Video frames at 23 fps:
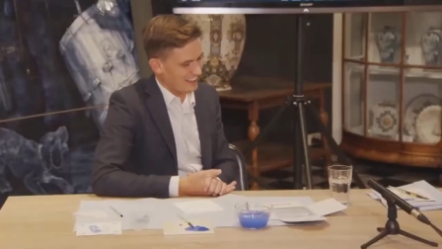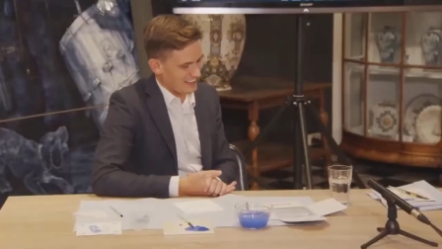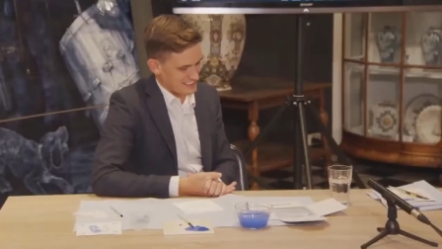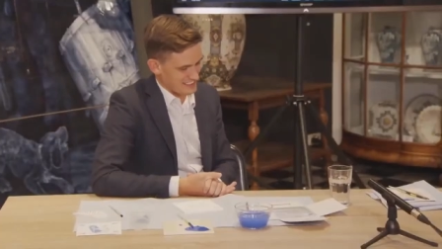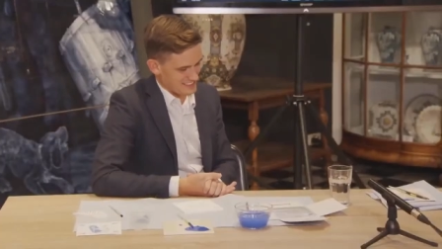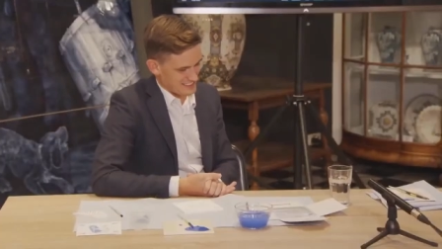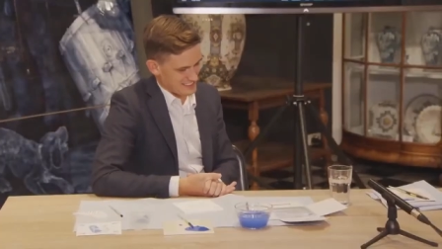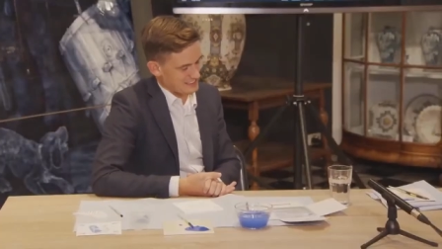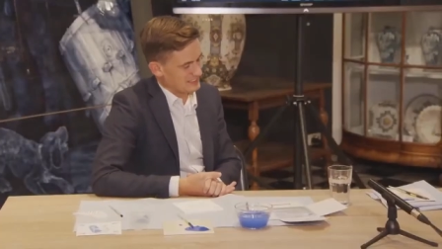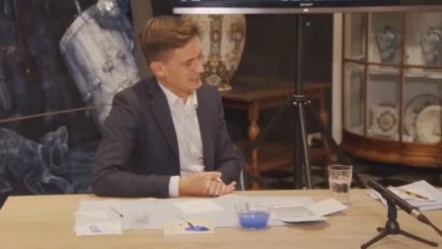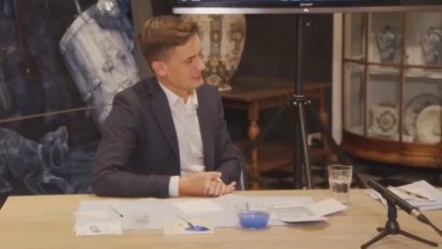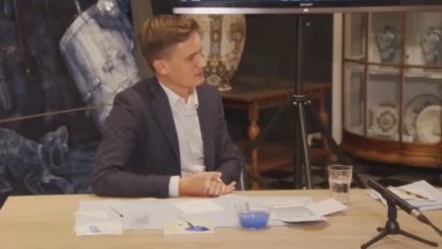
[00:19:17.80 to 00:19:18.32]
as
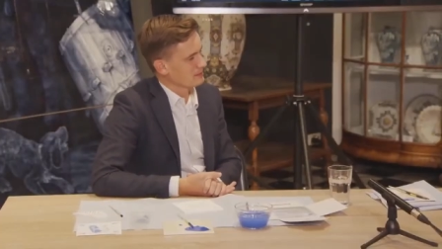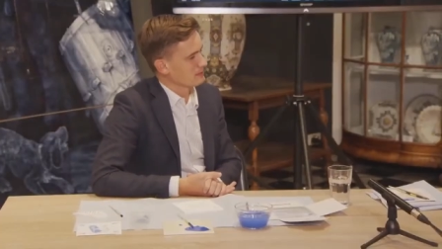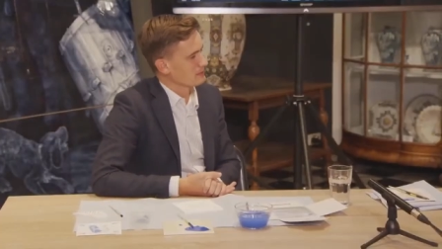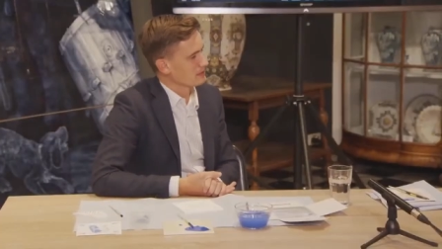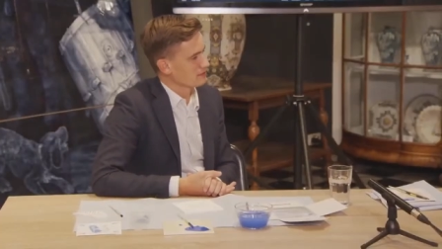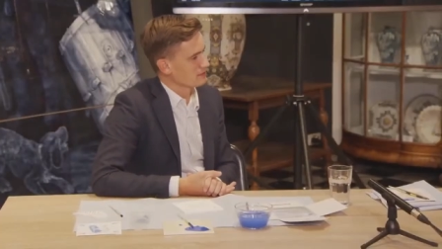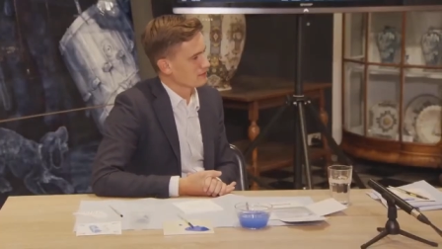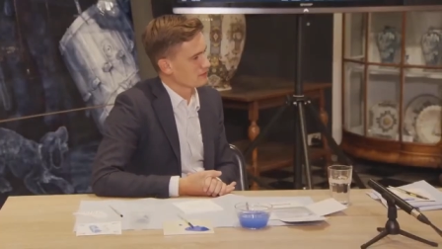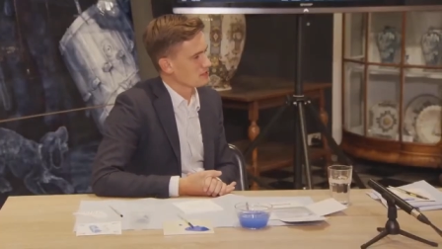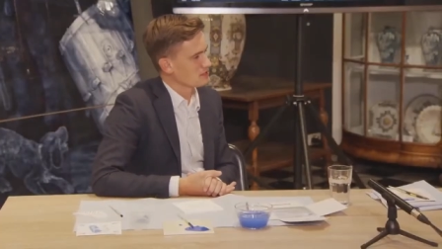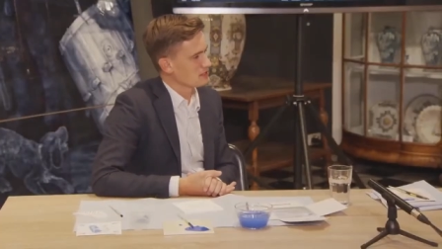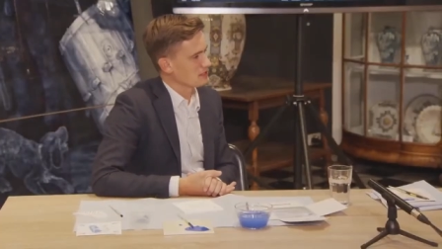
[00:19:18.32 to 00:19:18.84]
a little bit
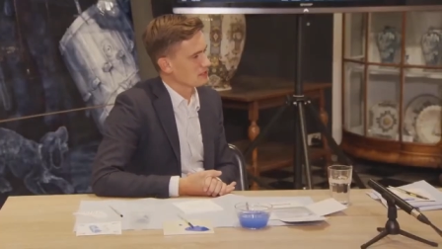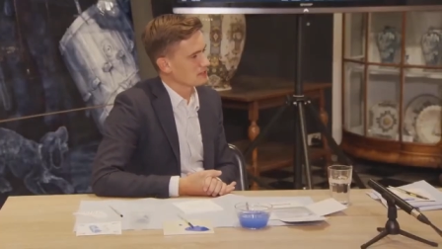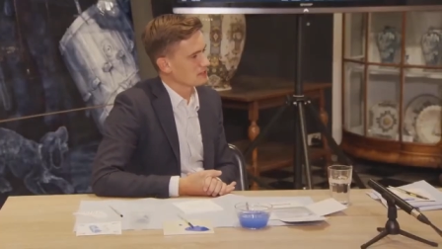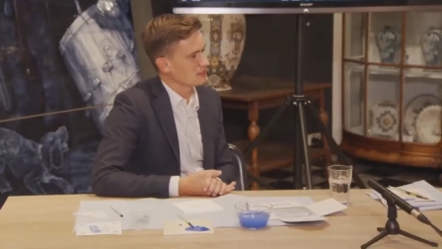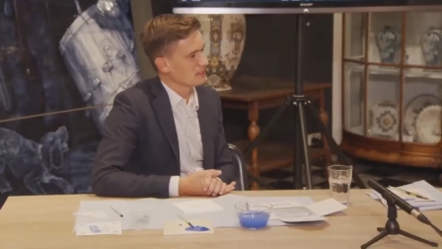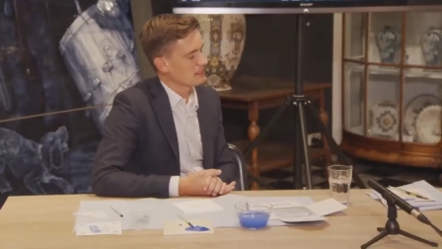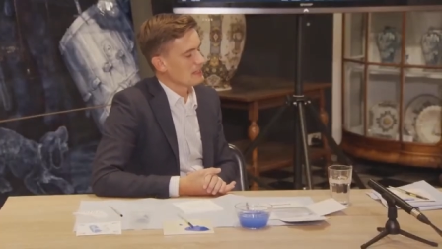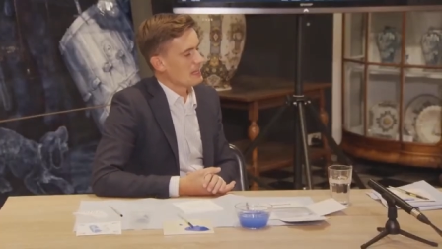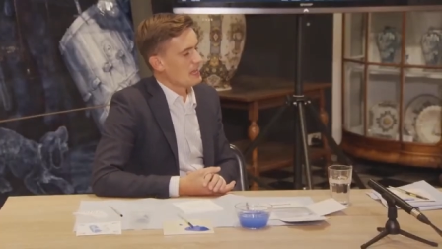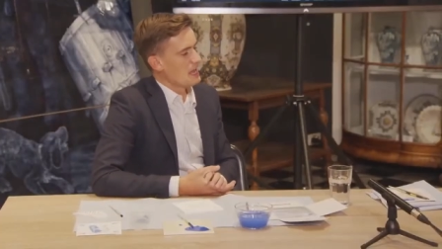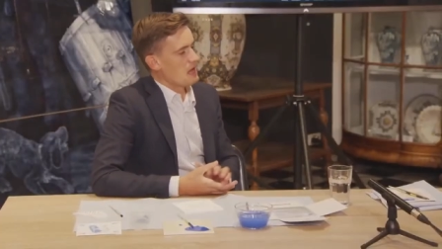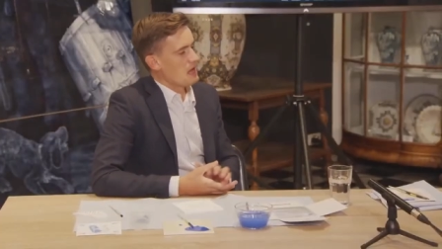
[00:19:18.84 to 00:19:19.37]
of a joke.
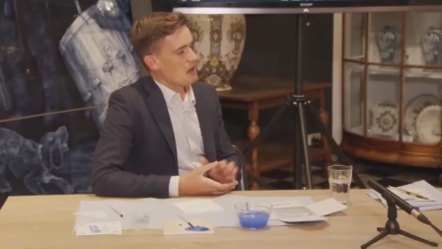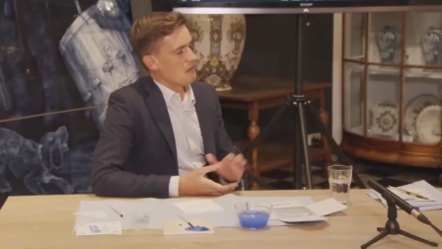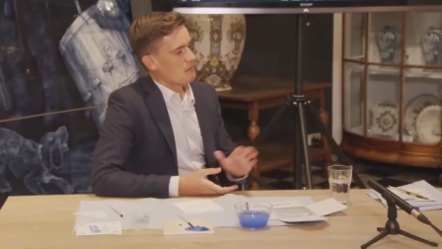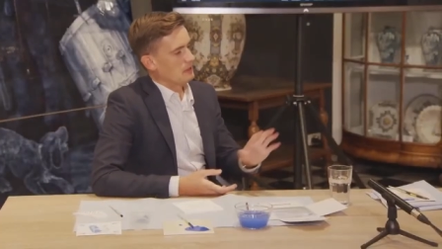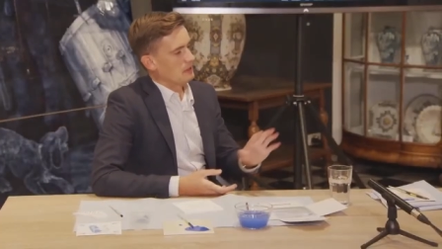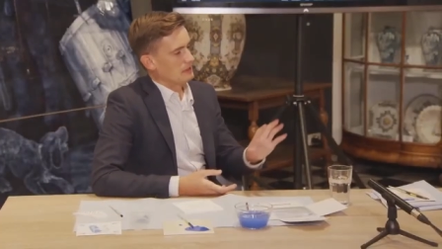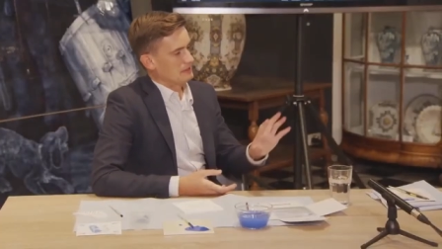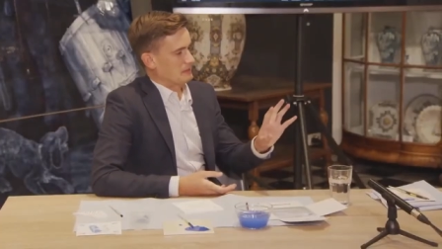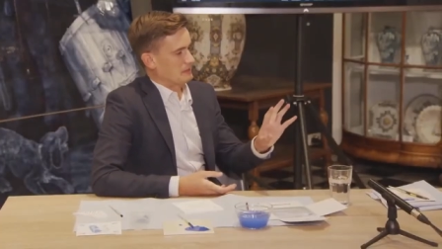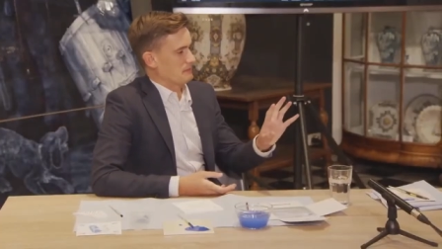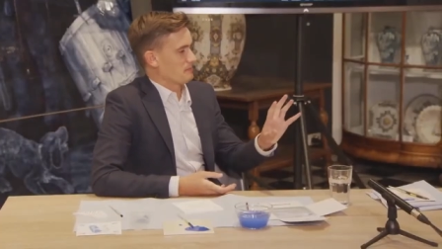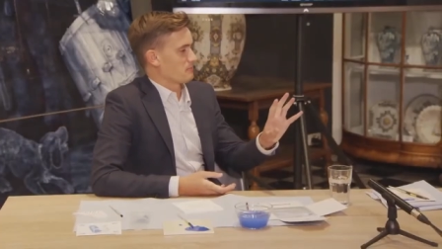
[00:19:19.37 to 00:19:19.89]

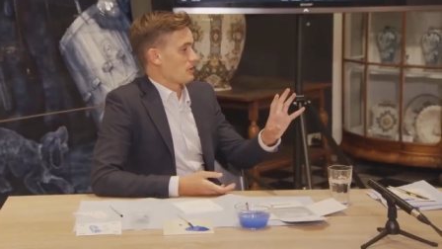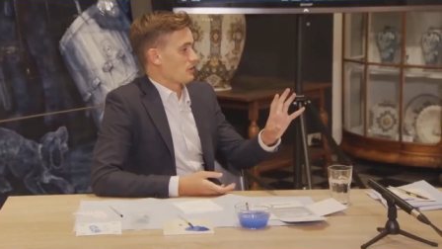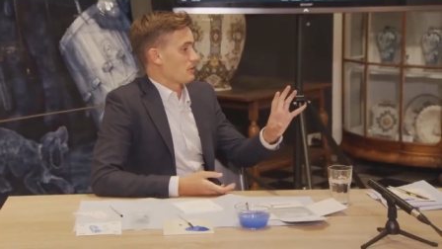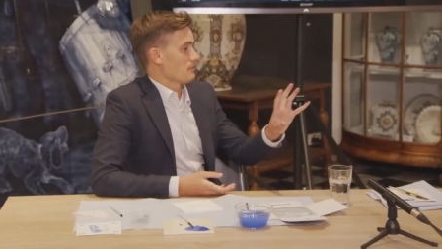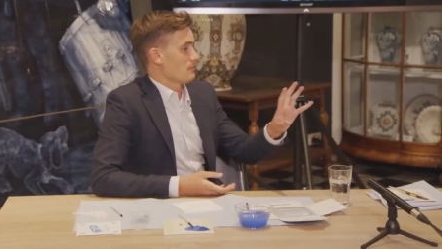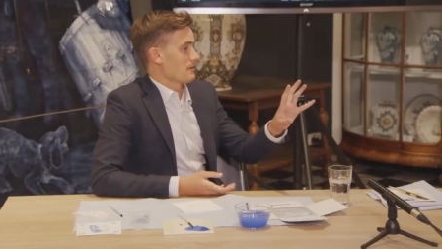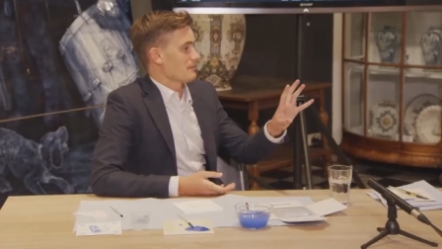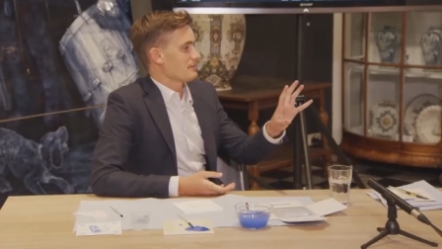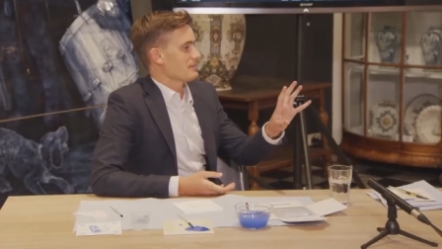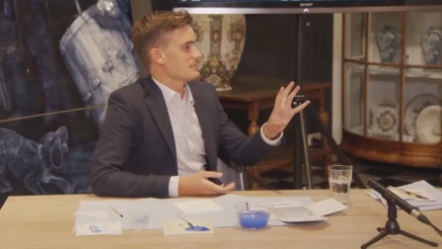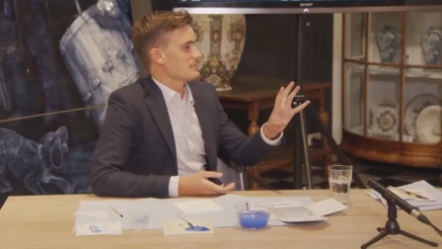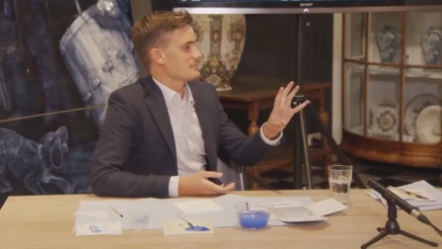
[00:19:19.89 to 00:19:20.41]
But Proud
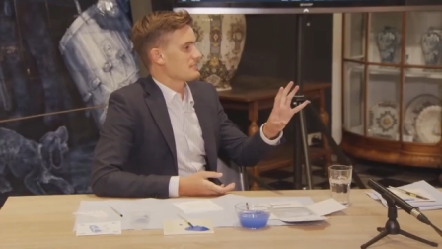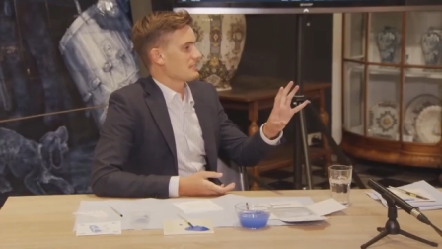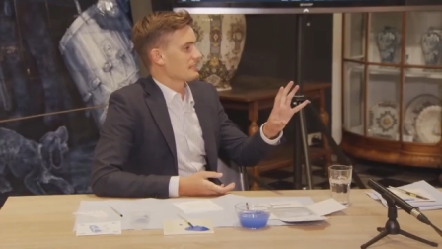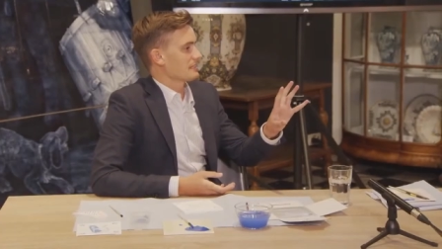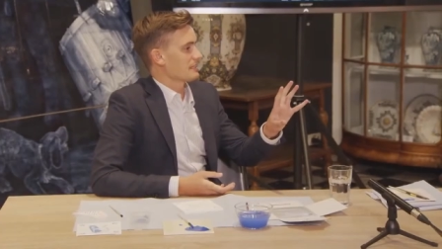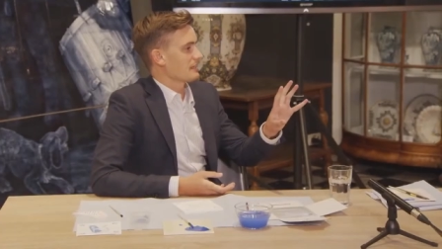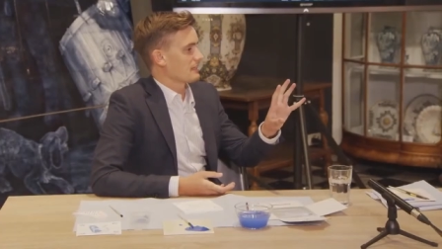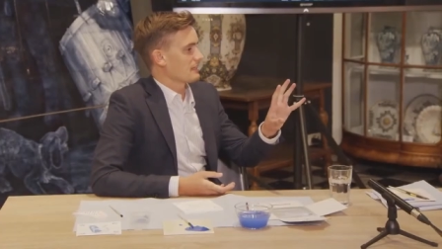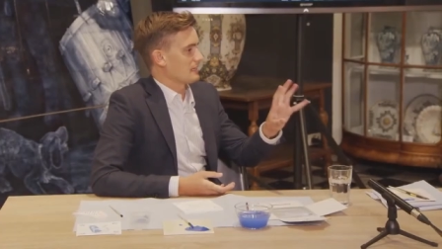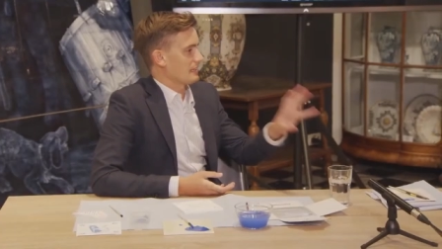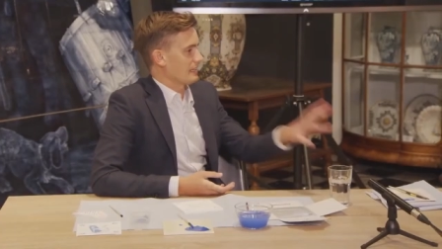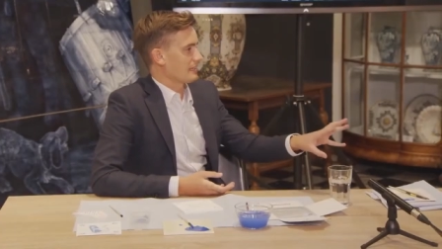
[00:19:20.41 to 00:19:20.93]
Mary is like a
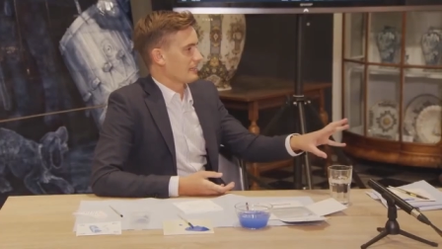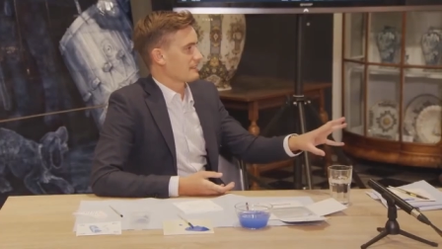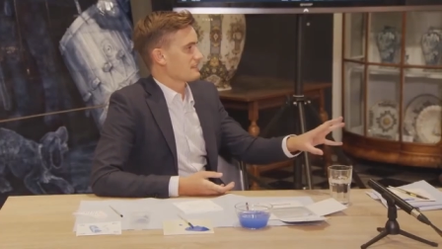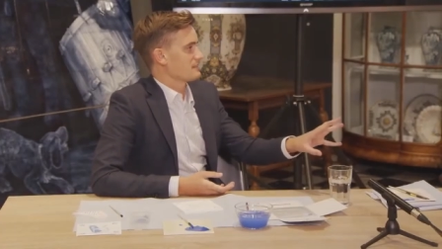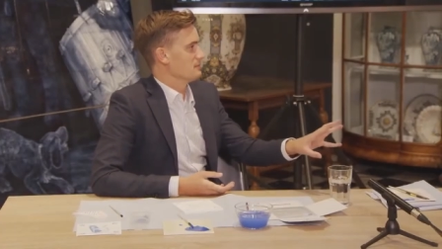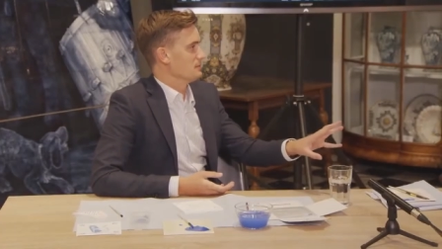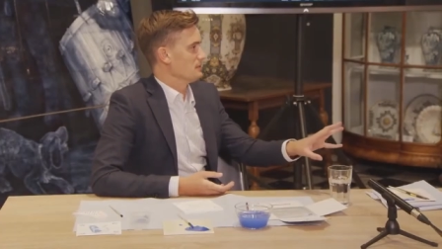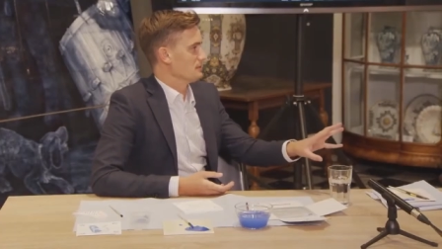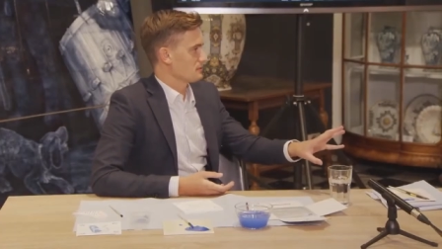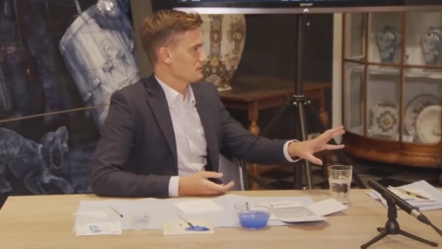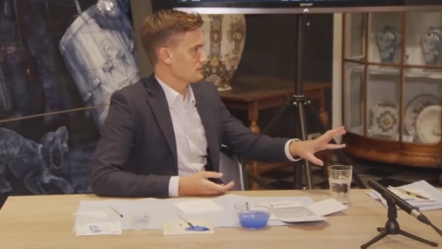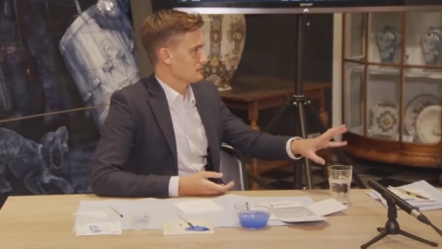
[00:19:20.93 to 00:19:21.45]
collectible.